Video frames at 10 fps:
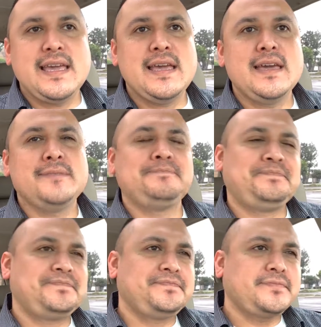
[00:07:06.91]
And
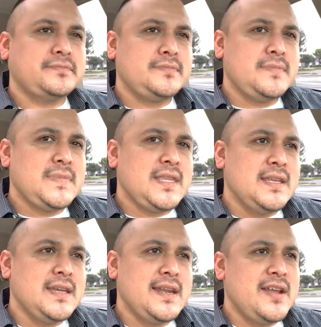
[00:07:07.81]

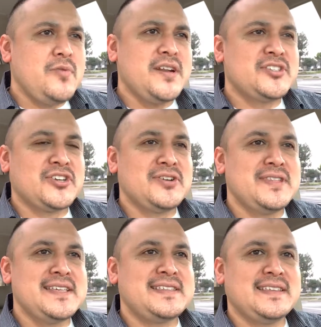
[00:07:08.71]
and I don't want to
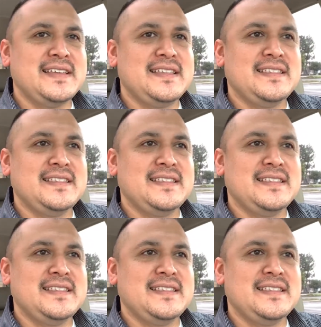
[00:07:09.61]
turn this